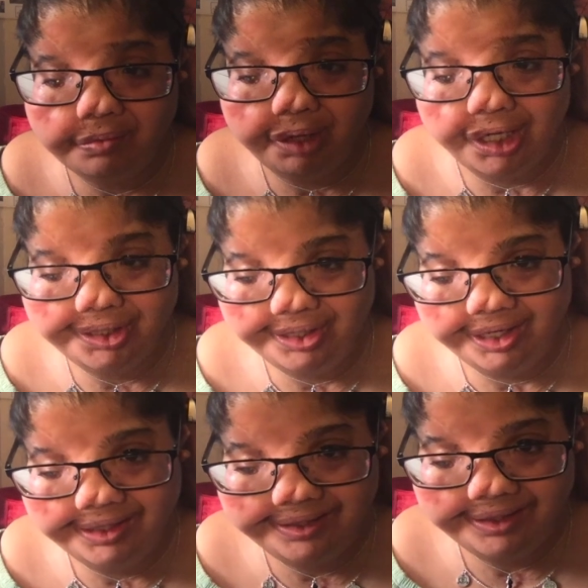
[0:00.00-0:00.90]
hot
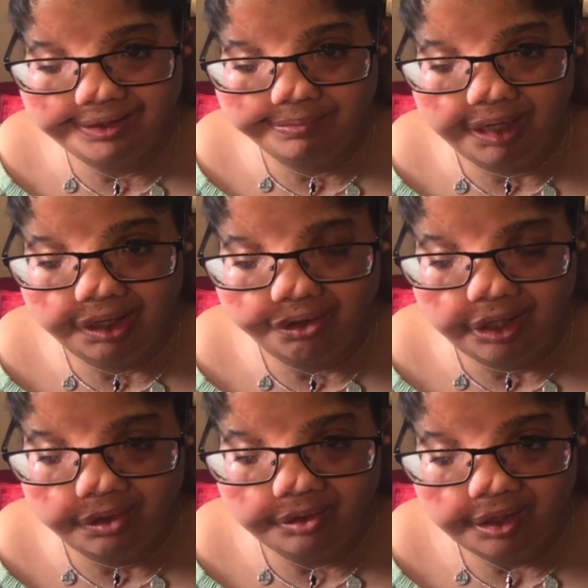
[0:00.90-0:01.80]
sauce in the
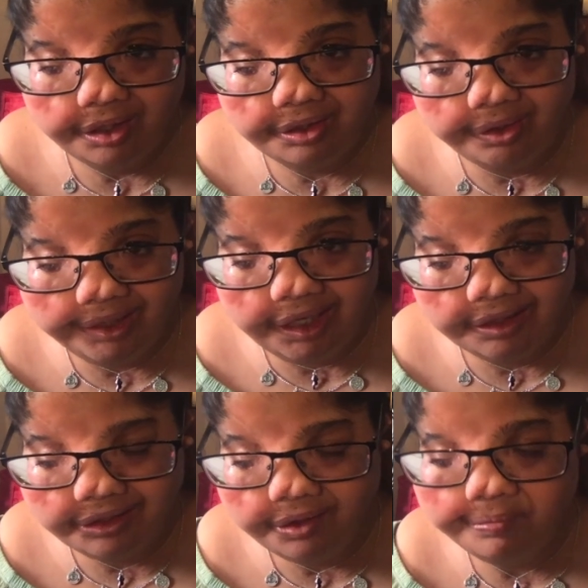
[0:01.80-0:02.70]
background. Don't
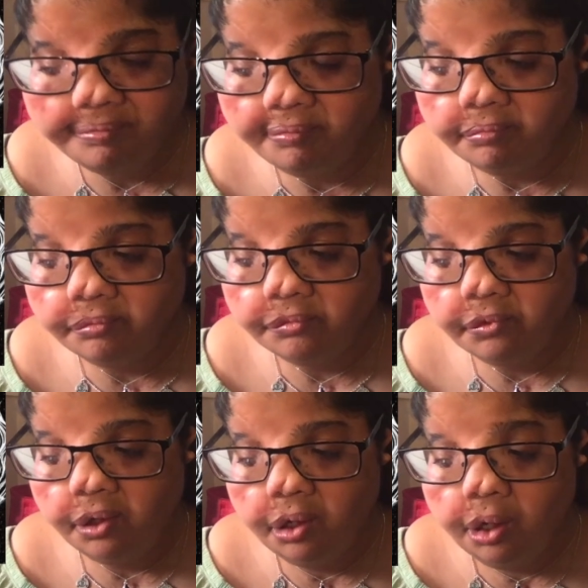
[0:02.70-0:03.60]
ask.
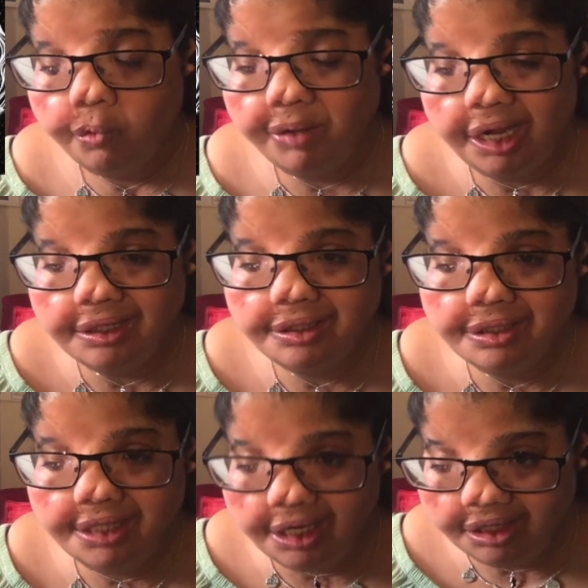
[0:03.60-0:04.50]
What I
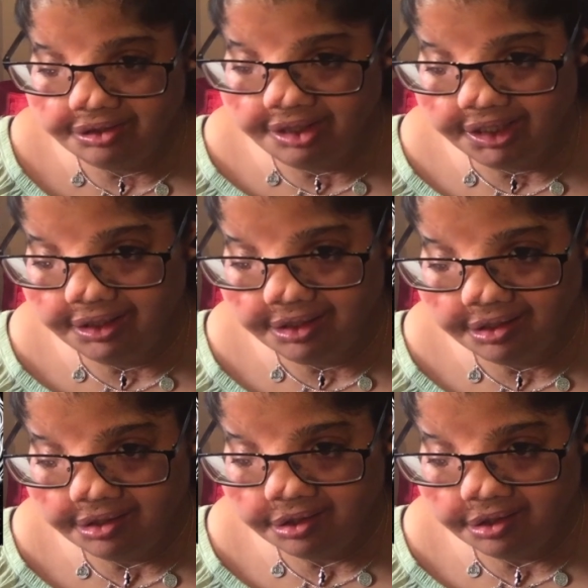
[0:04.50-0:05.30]
didn't like,